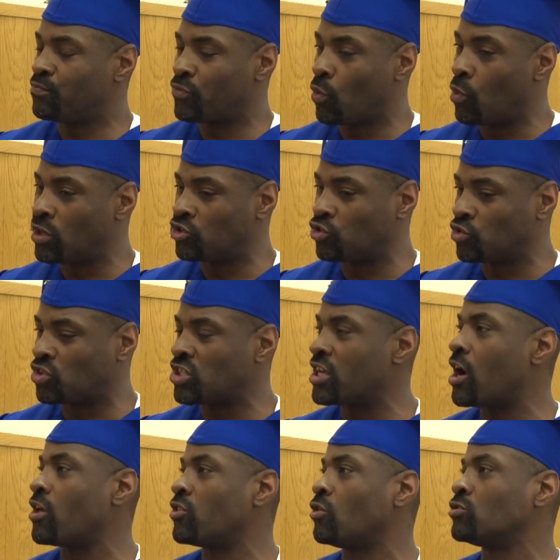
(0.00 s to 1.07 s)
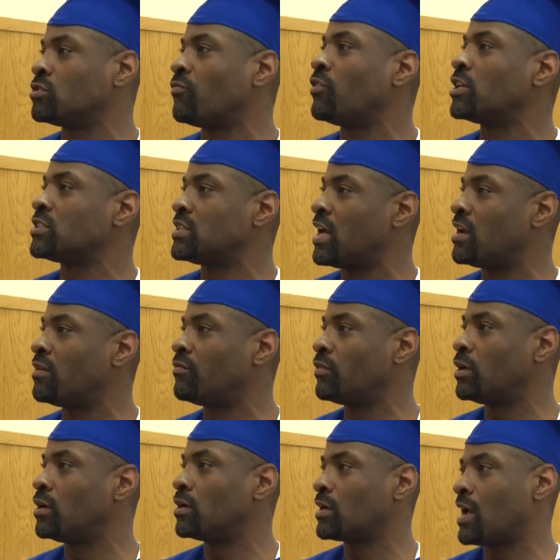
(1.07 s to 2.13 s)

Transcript: The ones you see are those of us that have uh,